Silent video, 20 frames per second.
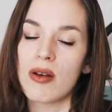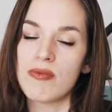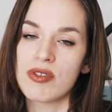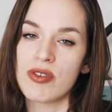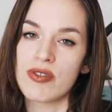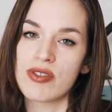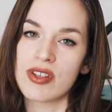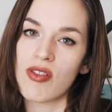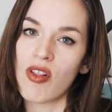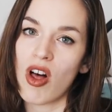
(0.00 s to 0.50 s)

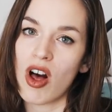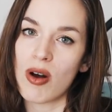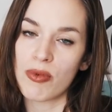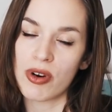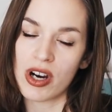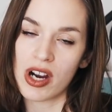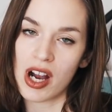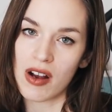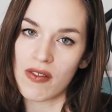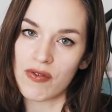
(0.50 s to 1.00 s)
So it's a lot
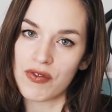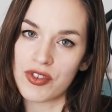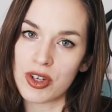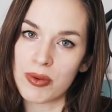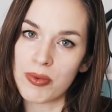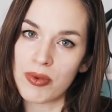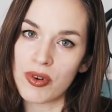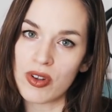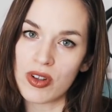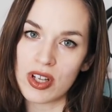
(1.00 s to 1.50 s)
more
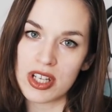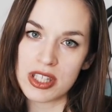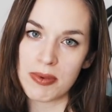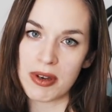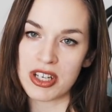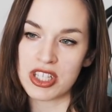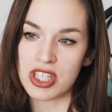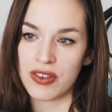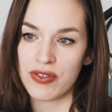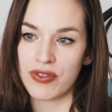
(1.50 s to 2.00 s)
comfortable,
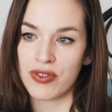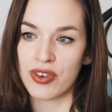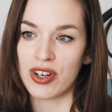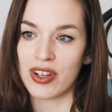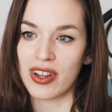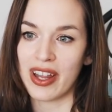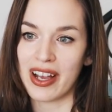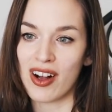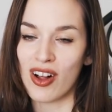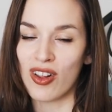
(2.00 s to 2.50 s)
especially
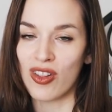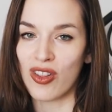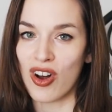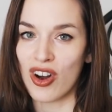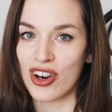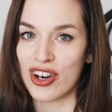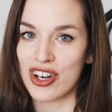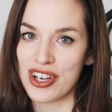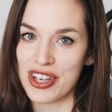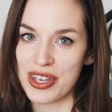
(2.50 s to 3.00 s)
for like a
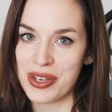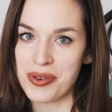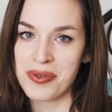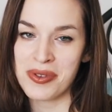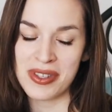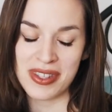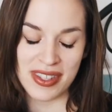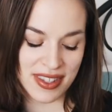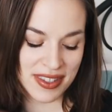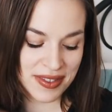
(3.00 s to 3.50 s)
longer
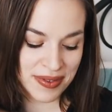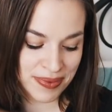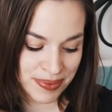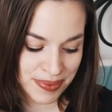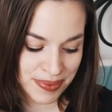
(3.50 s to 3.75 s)
use.